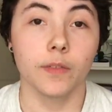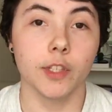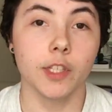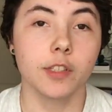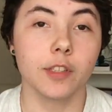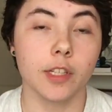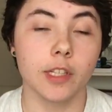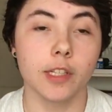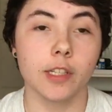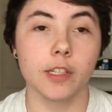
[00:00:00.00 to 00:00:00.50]

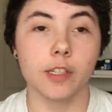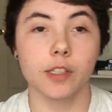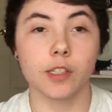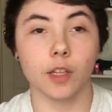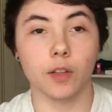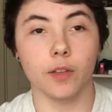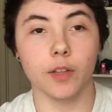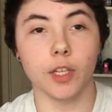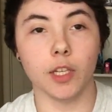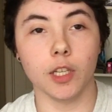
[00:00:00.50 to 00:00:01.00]
this is
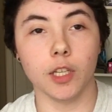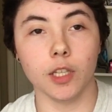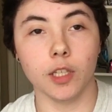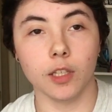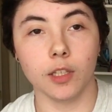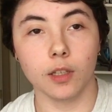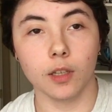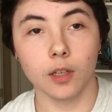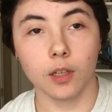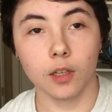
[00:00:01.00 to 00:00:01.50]

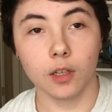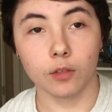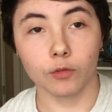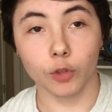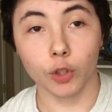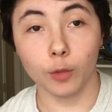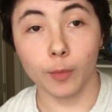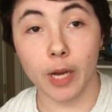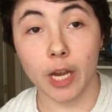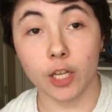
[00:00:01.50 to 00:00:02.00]
the
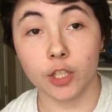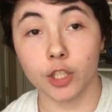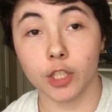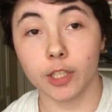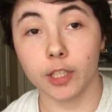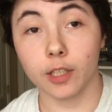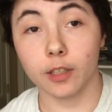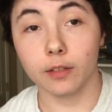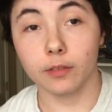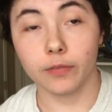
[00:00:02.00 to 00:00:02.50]
Real
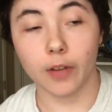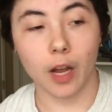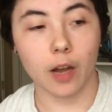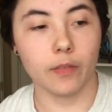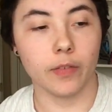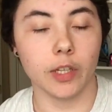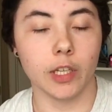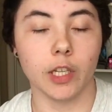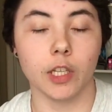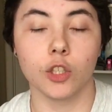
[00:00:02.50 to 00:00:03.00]
Magic
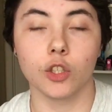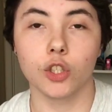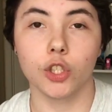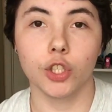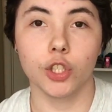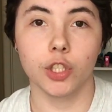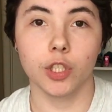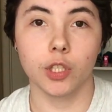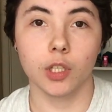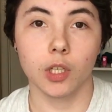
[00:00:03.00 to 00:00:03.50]

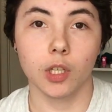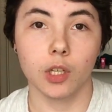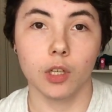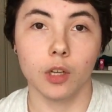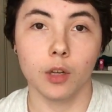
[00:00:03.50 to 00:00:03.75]
5-inch